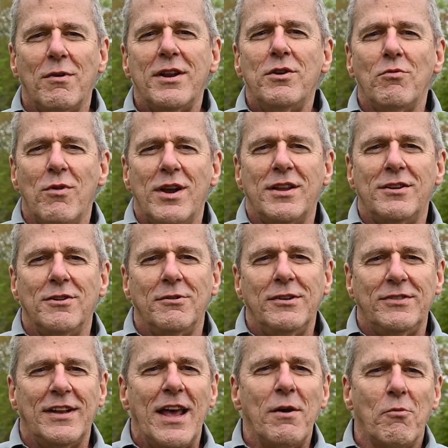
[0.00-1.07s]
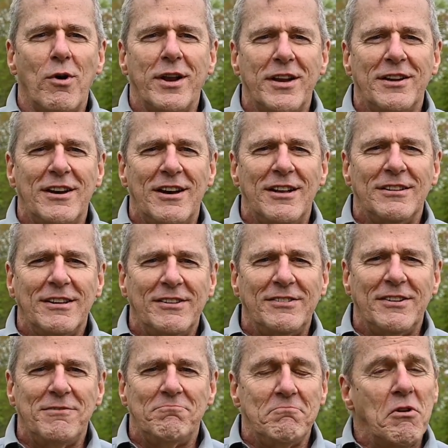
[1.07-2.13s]
What do you want to do?" He said, "I want it all." I
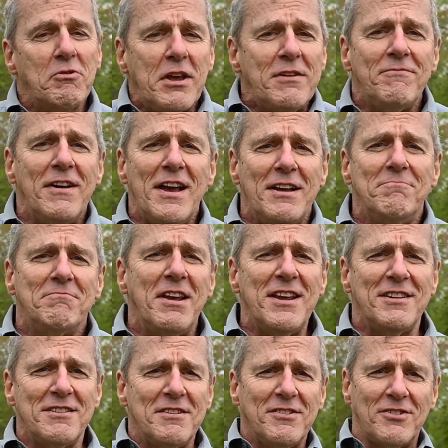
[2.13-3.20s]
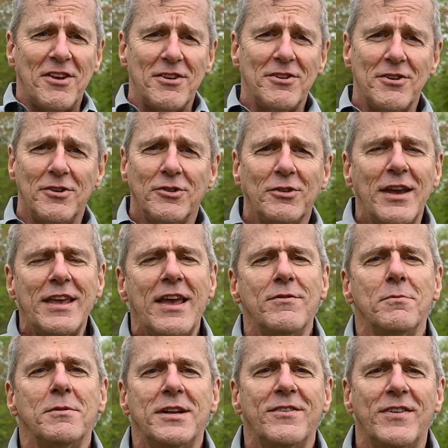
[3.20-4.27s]
said, "Okay, fine, take it. It's all yours." So I
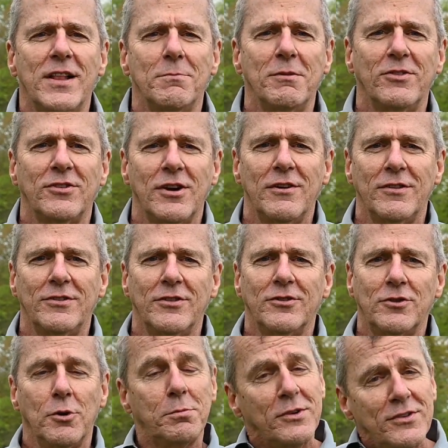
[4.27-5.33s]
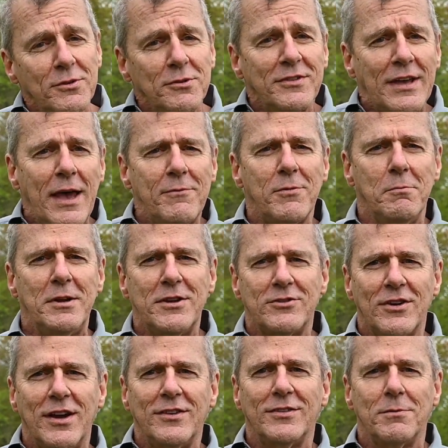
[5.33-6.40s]
gave him the Development Services group because it was time for me to
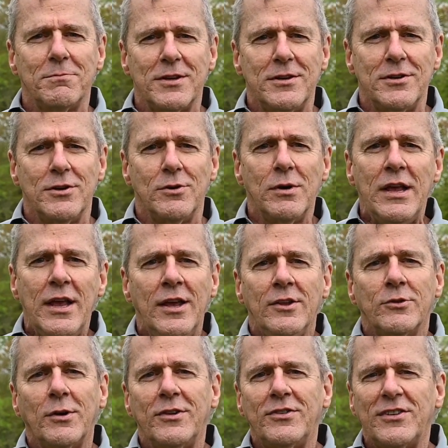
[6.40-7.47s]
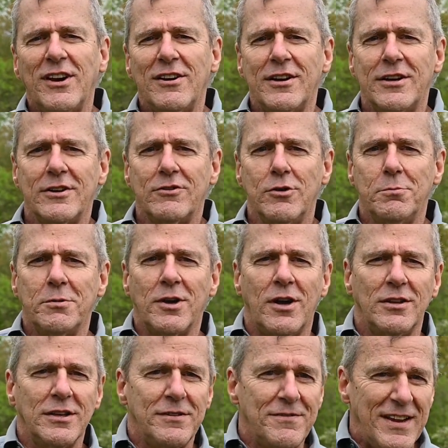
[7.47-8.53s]
try something new. So I started a group
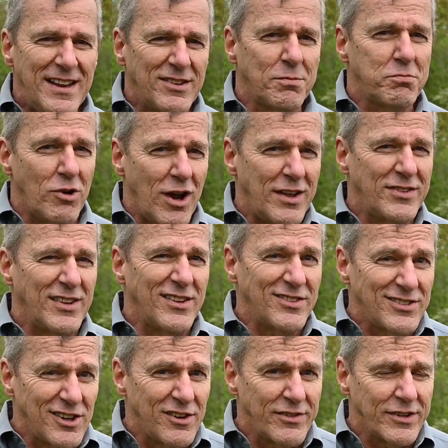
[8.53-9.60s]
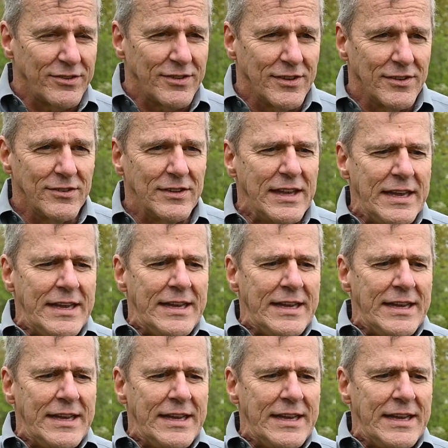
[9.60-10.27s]
called Advanced Process Services.